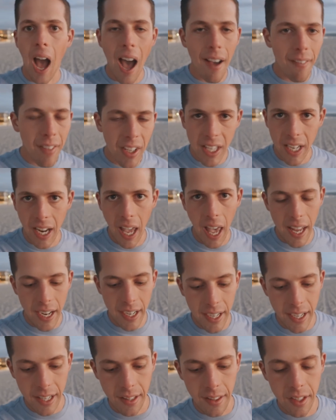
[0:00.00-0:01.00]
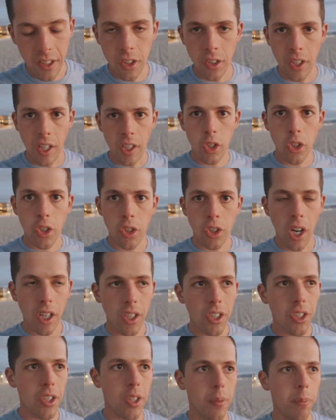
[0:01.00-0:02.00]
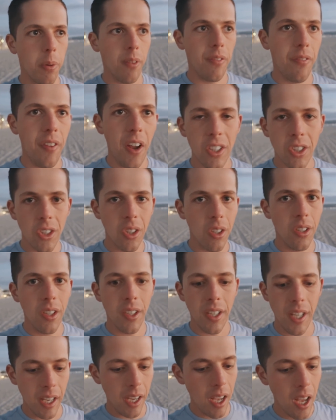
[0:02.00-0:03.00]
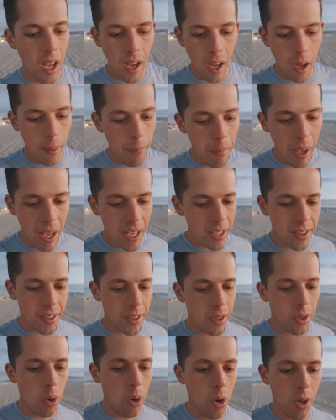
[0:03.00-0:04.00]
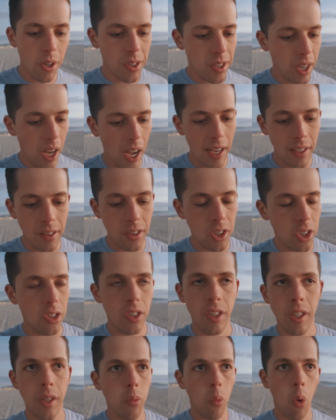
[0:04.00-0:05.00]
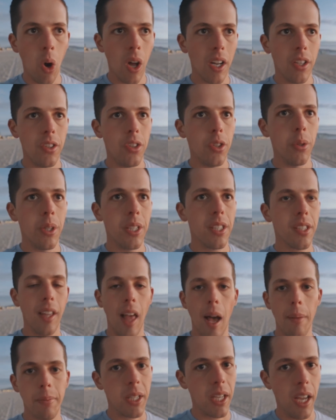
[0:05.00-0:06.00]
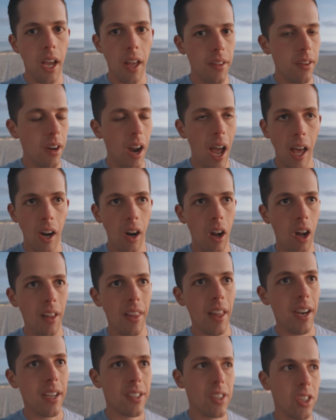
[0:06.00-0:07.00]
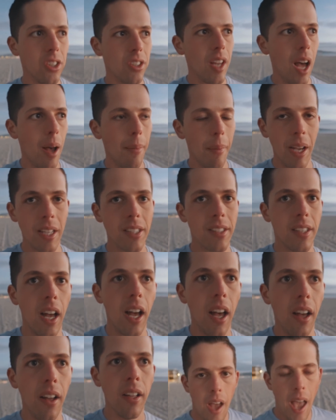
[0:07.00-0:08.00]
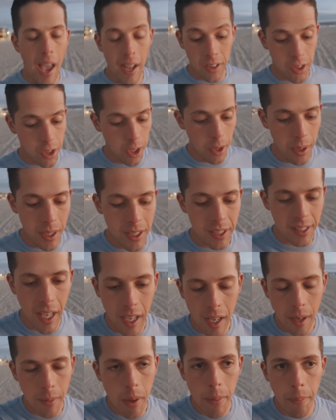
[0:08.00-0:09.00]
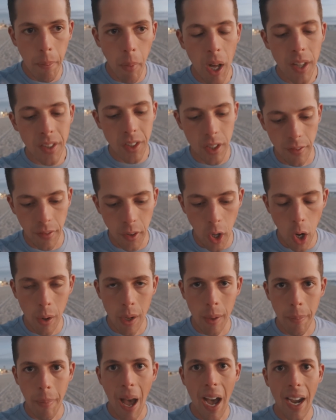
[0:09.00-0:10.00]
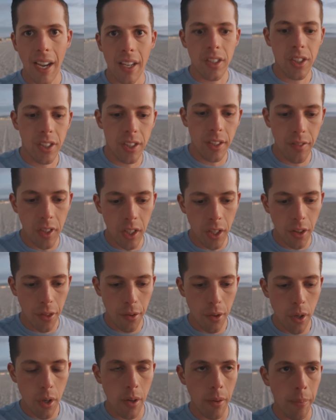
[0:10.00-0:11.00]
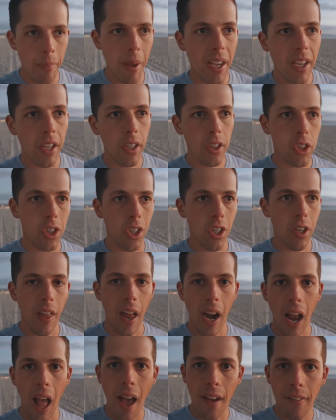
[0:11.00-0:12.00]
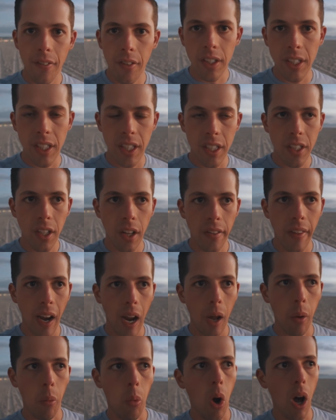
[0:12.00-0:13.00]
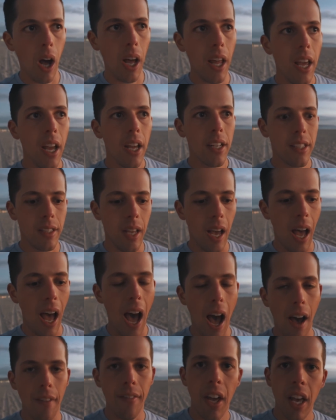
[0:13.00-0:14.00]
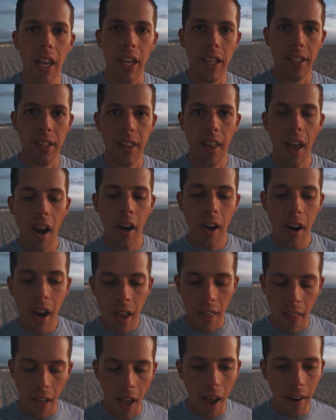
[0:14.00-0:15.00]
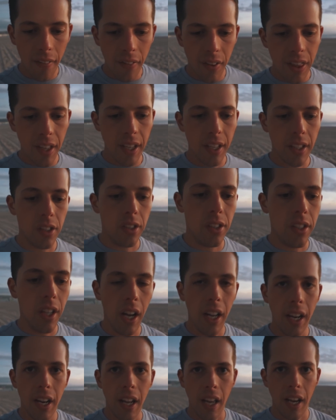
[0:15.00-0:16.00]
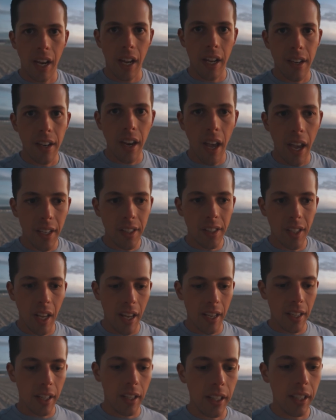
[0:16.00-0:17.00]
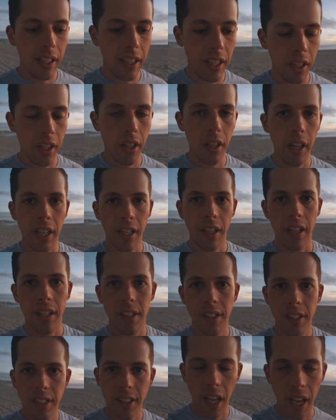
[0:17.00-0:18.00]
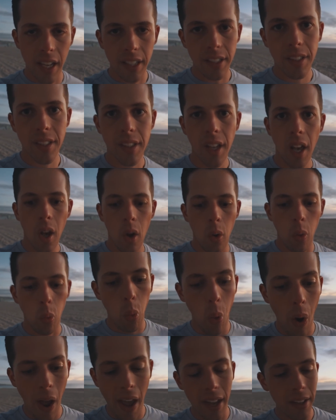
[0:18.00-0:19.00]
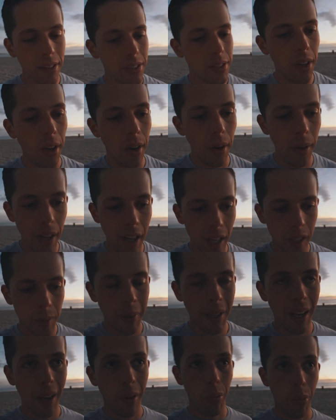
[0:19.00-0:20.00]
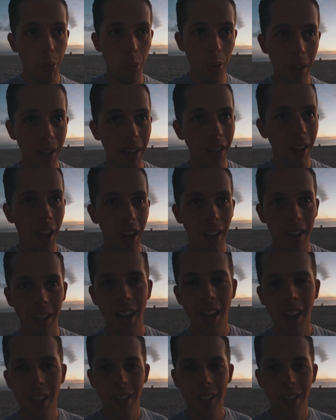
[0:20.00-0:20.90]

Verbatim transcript: having it edited. This is a structured, professional looking, amazing course. I just didn't want to do it slapped together at all. That is just not my style. And so it's taken me months of going back and sifting through and making sure that every detail that I want to have is there, that everything is done in a nice and clear and concise way. So it has been a really long,